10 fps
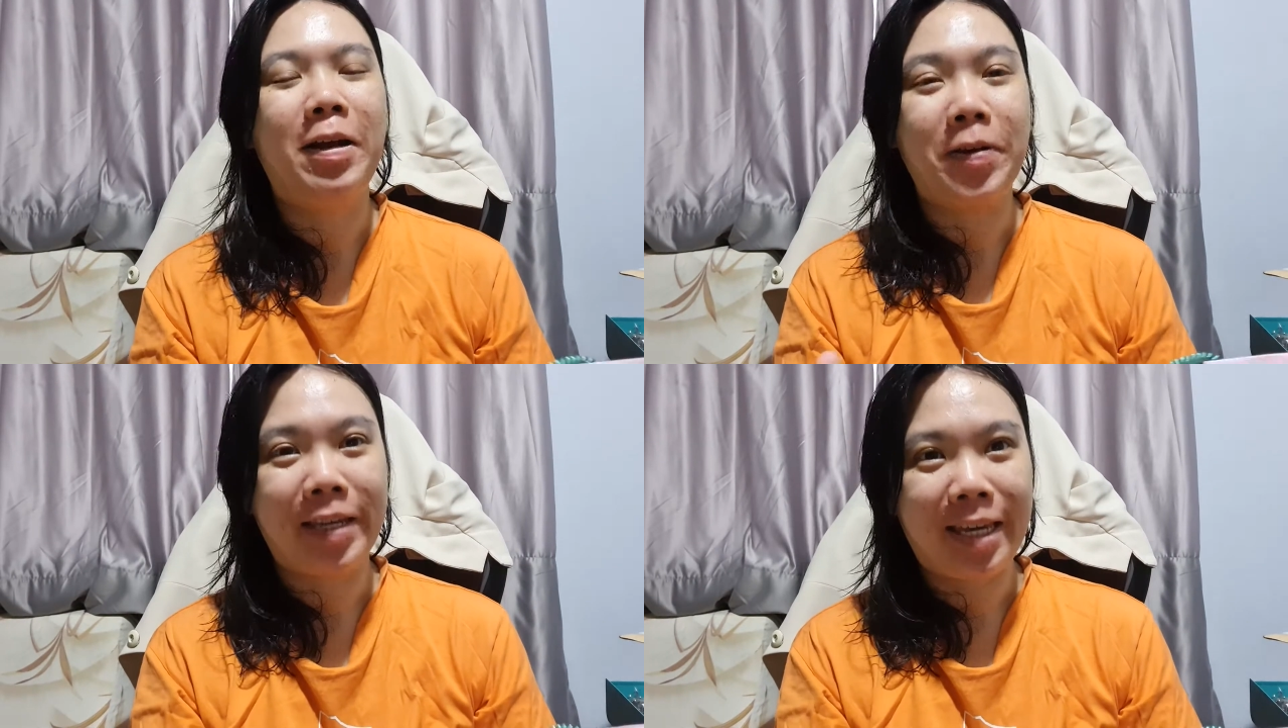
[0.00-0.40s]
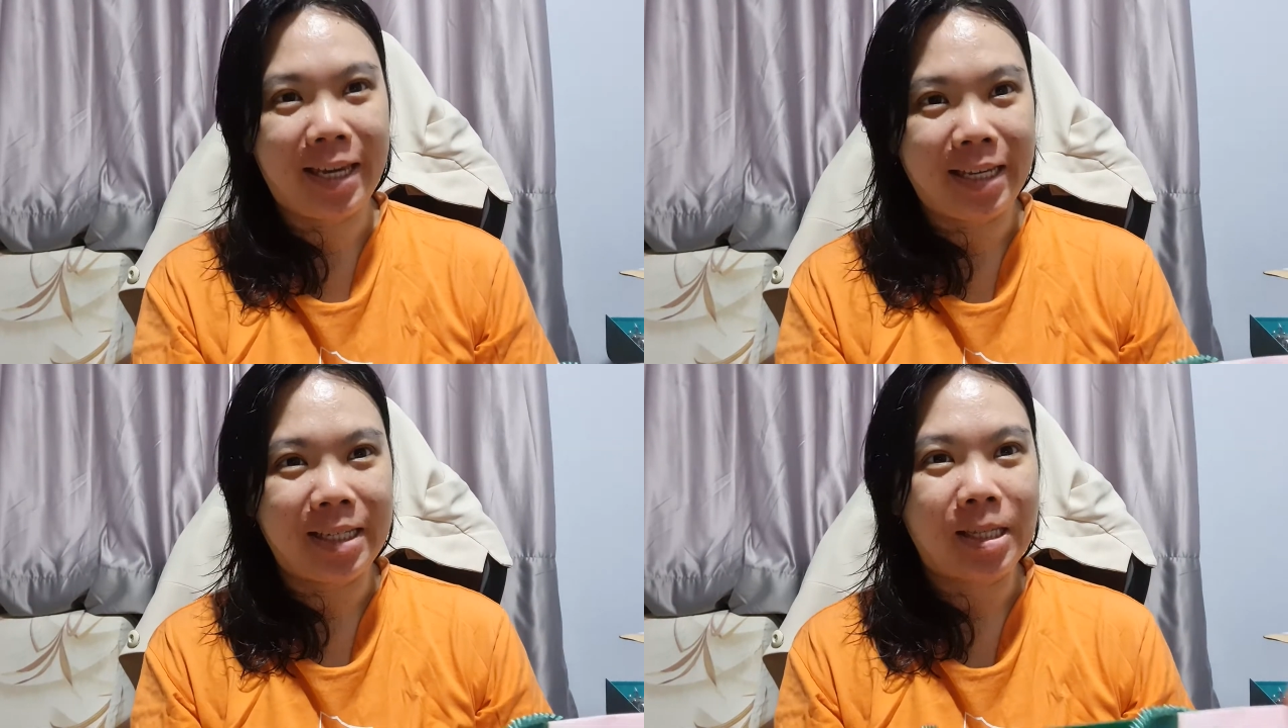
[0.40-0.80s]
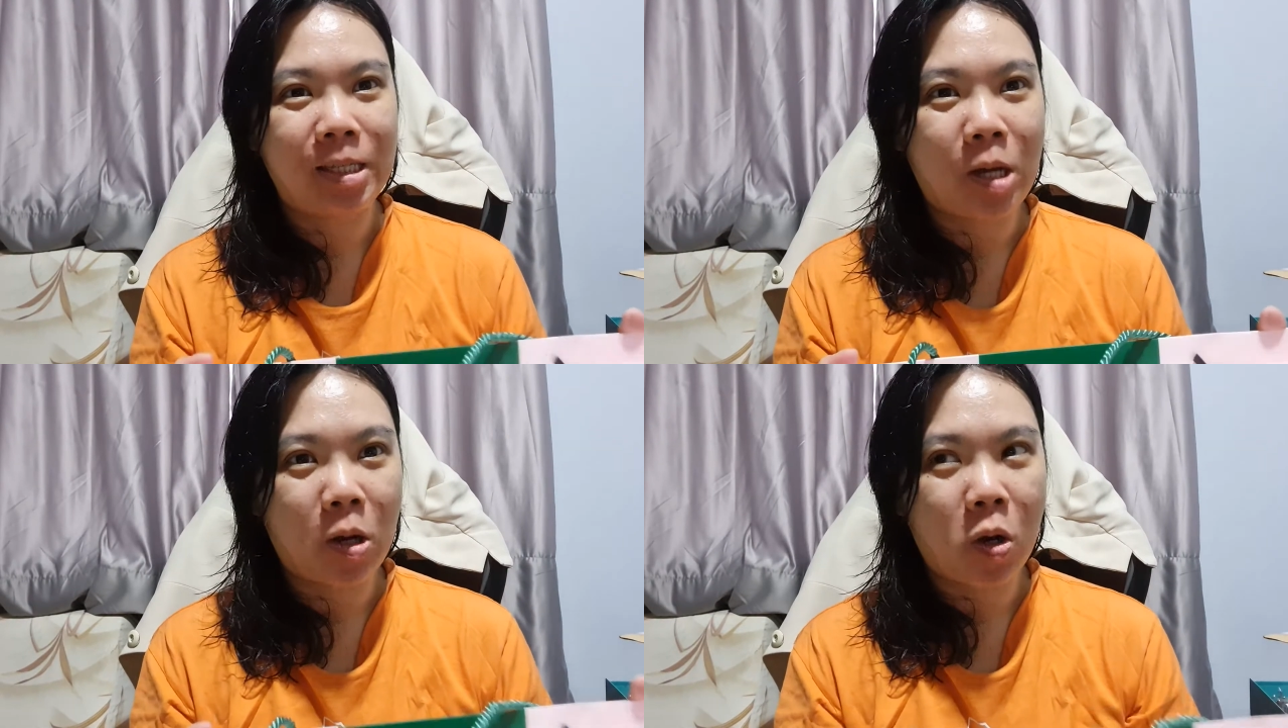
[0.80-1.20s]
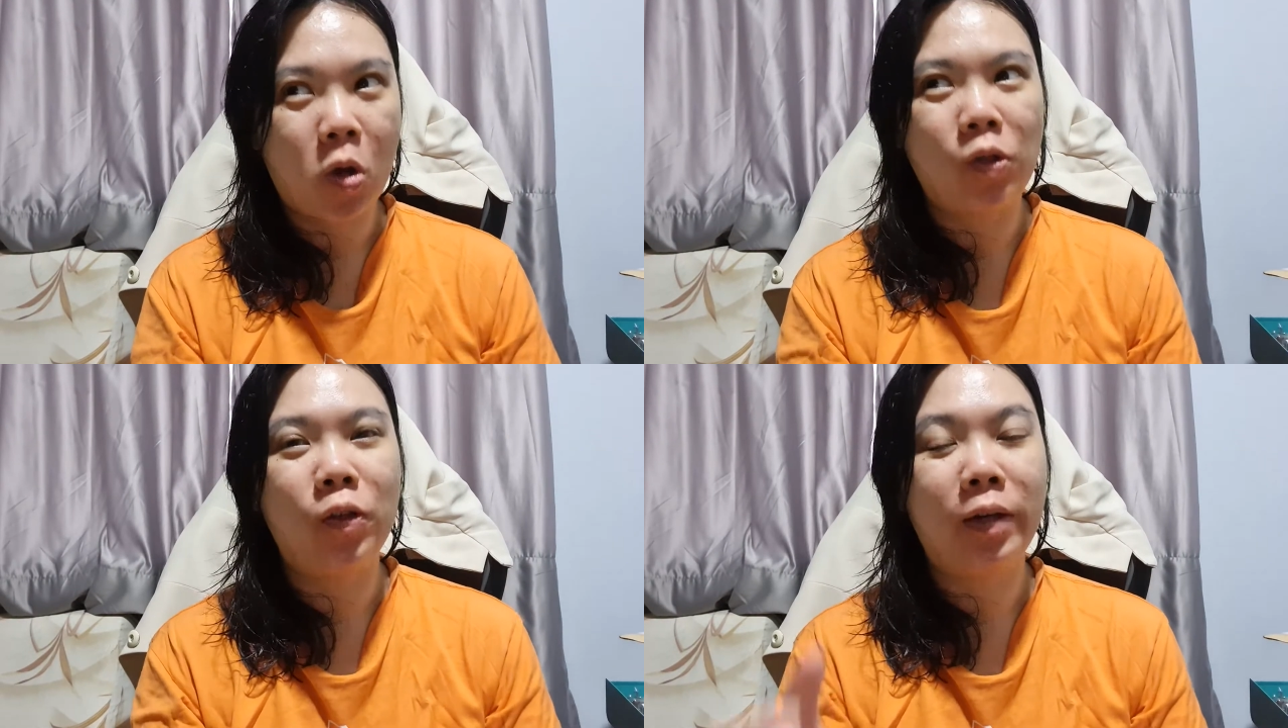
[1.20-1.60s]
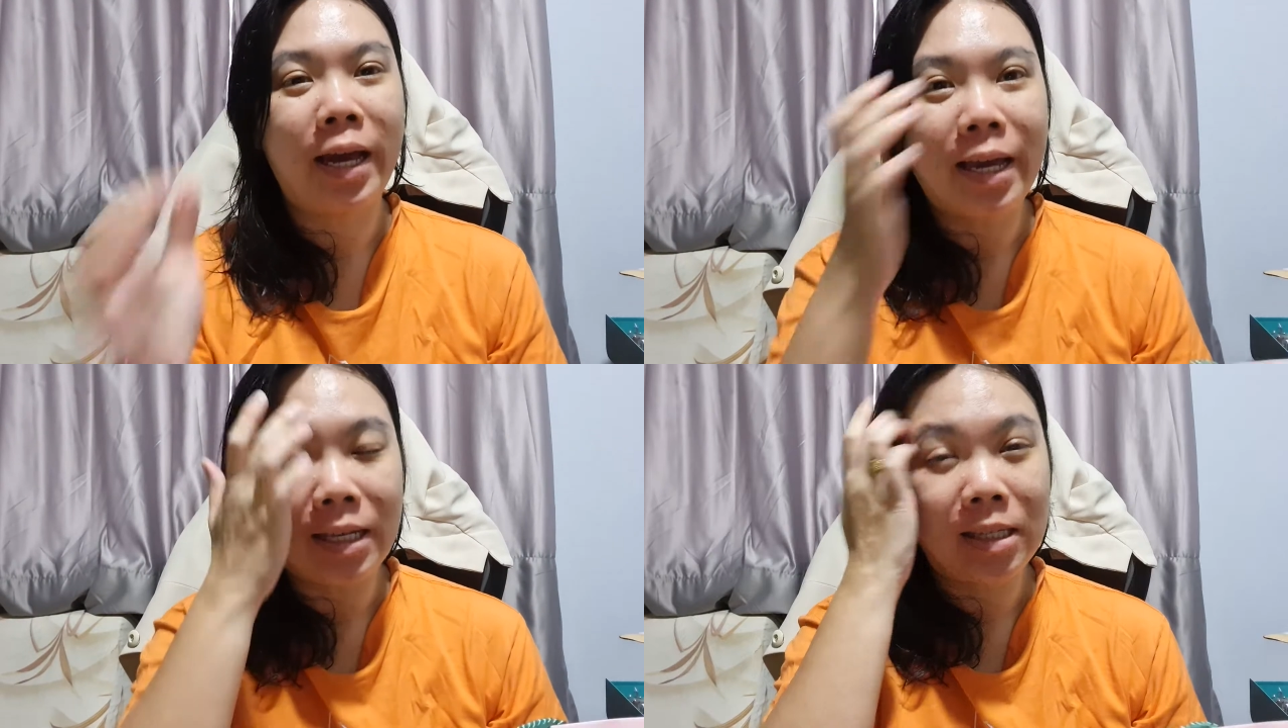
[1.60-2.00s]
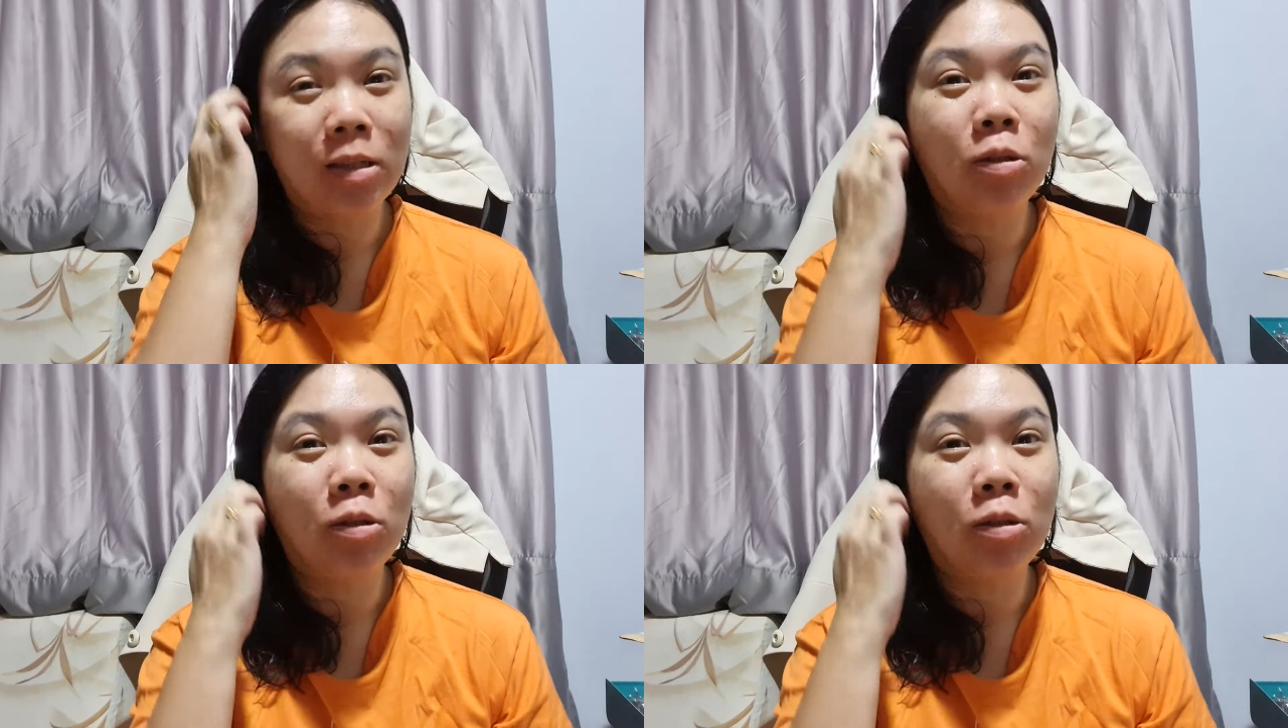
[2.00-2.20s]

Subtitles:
Okay, so you guys